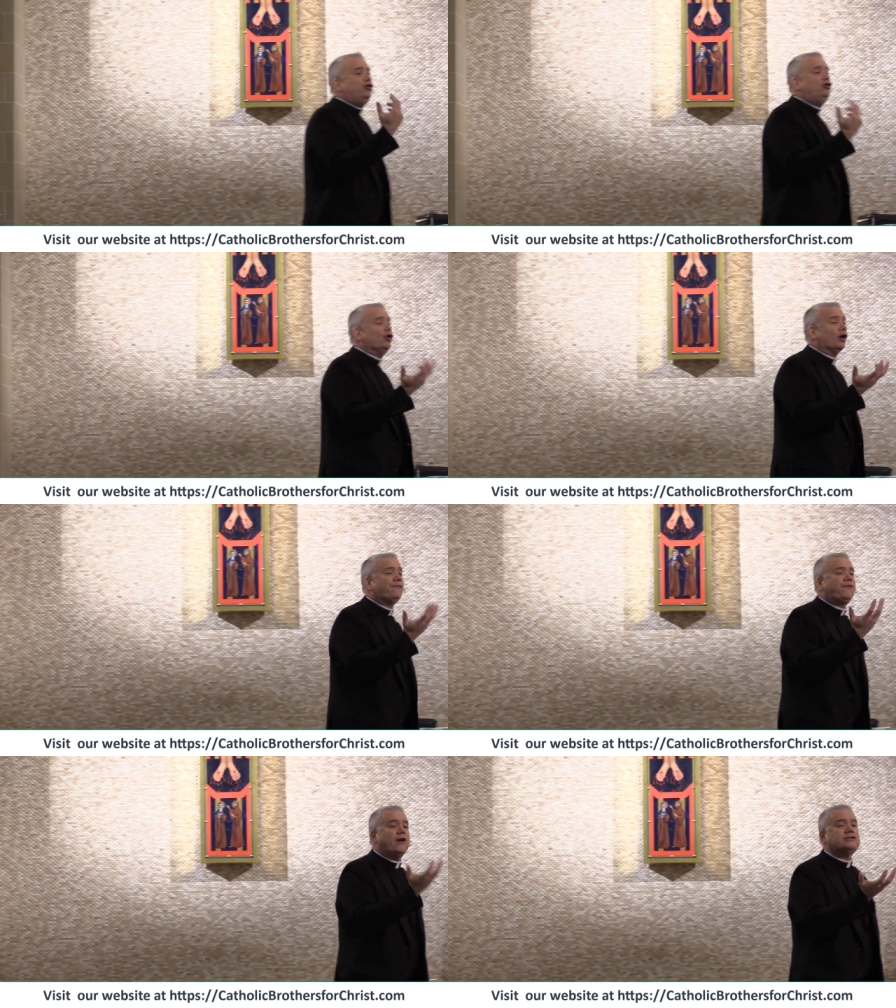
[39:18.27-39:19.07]
your
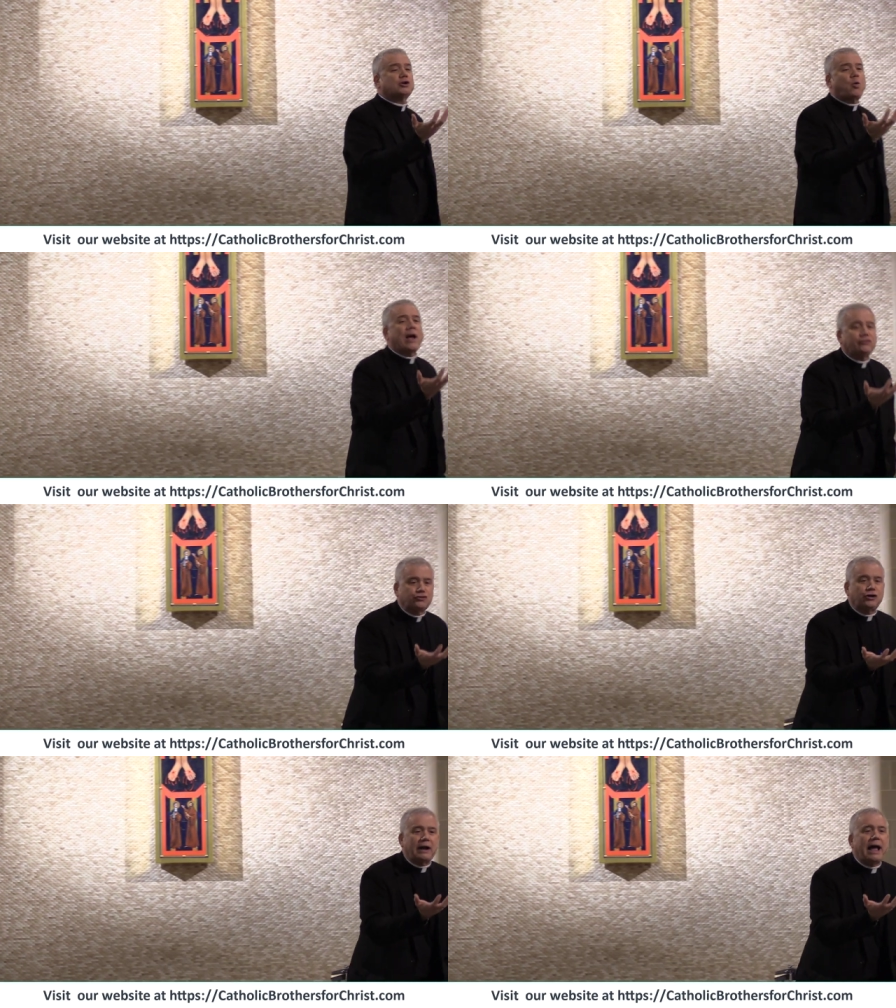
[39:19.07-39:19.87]
first
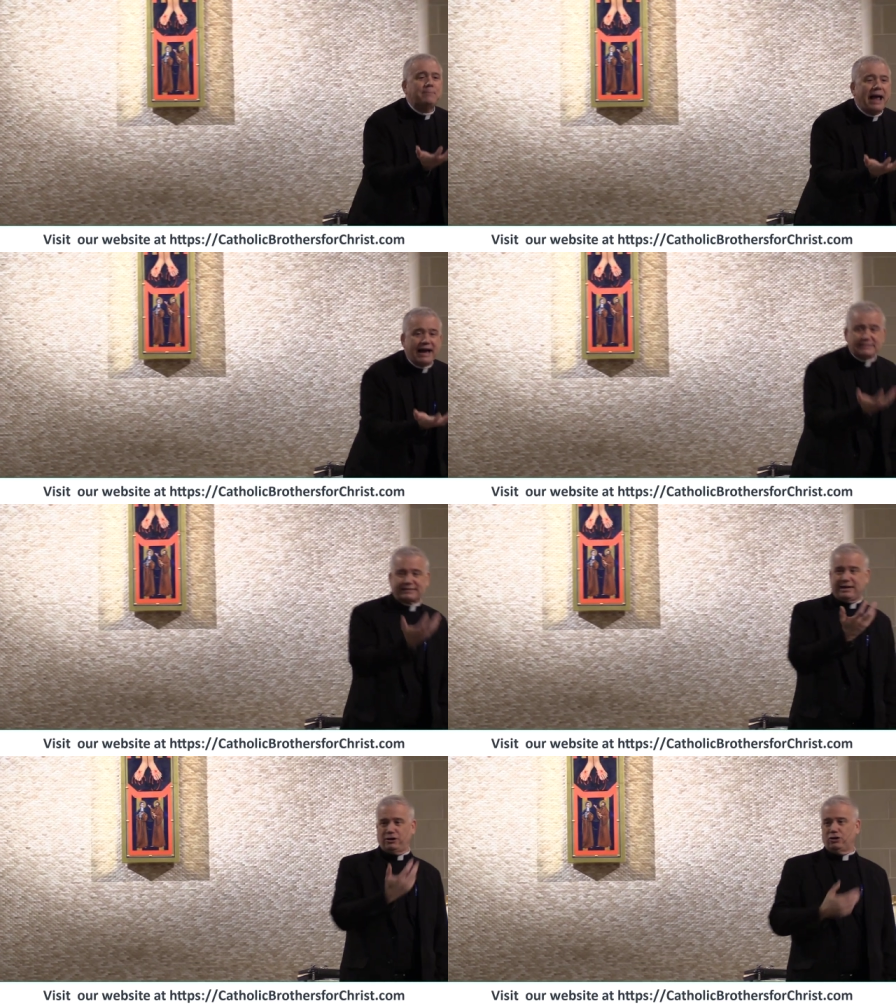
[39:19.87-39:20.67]
question I'm
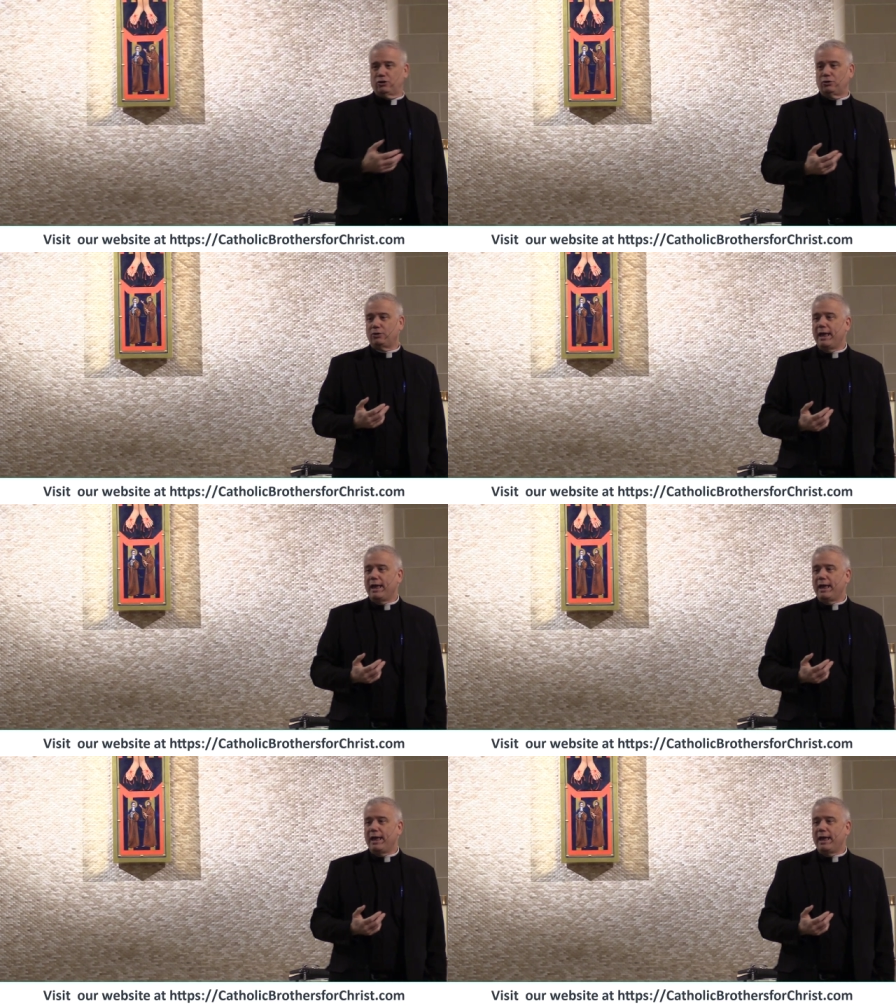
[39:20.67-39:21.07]
asking you